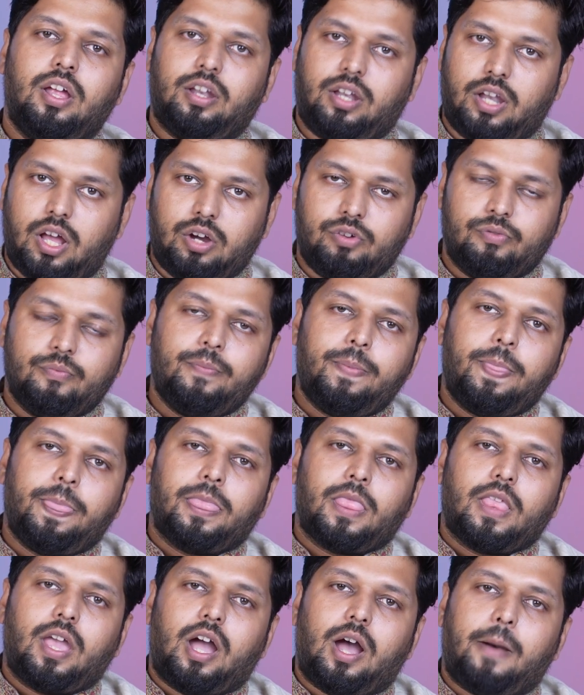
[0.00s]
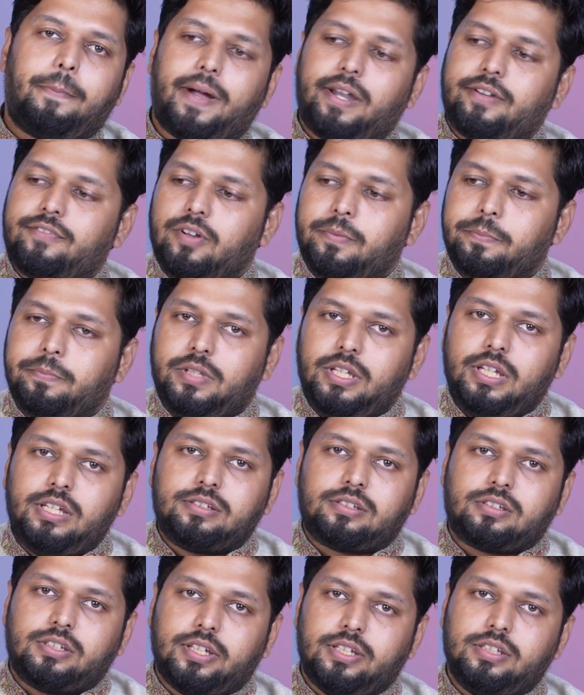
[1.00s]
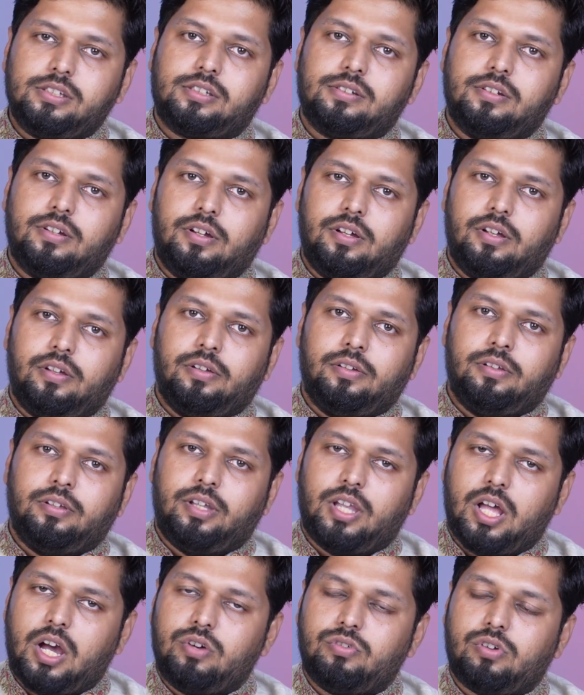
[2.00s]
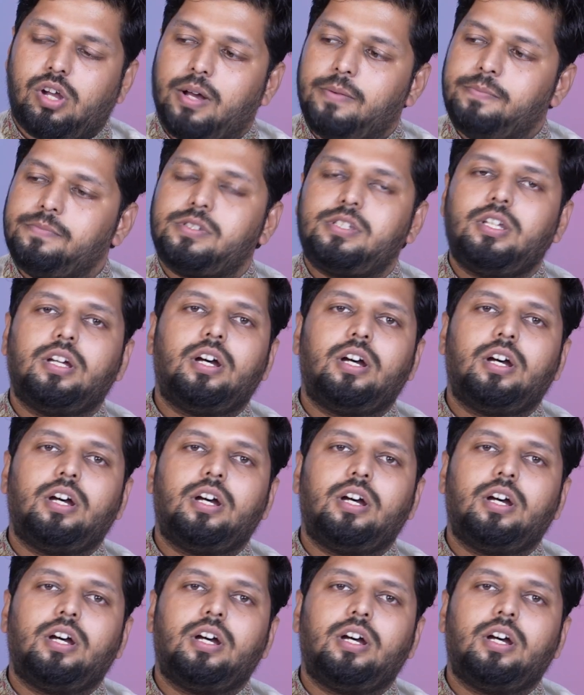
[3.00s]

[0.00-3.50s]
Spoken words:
Now, apart from these things, now comes